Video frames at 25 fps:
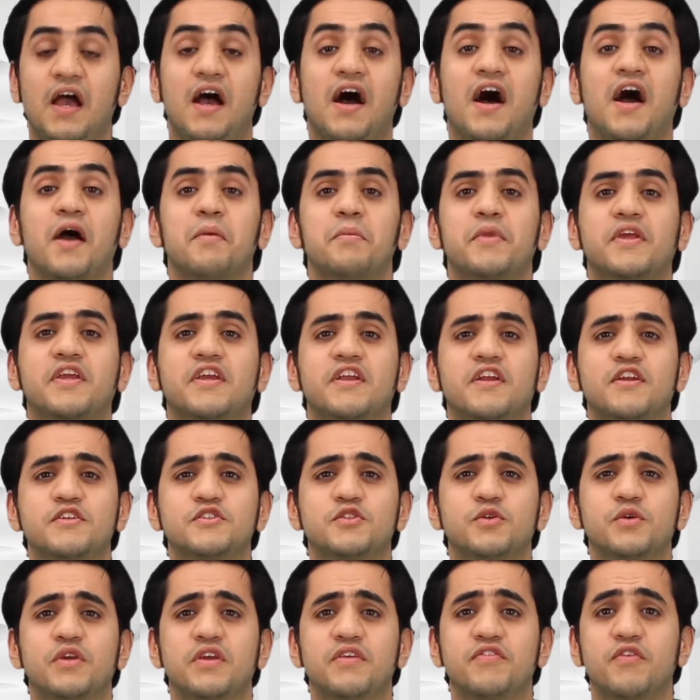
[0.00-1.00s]
I'm Nikhil
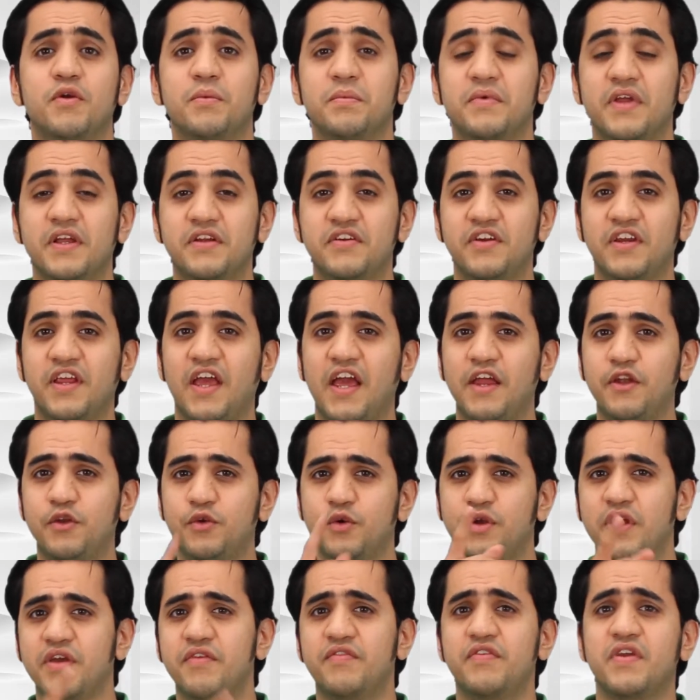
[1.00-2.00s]
Rastogi from TechTree, and
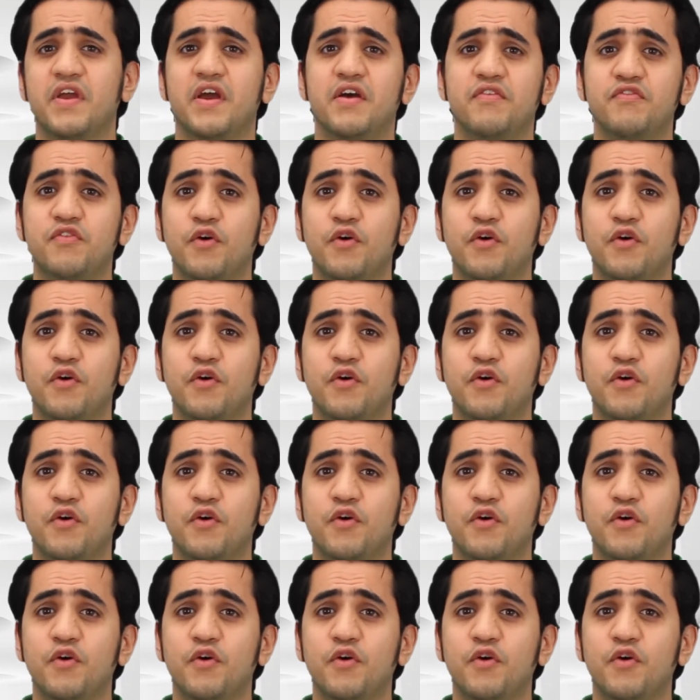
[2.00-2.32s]
today we have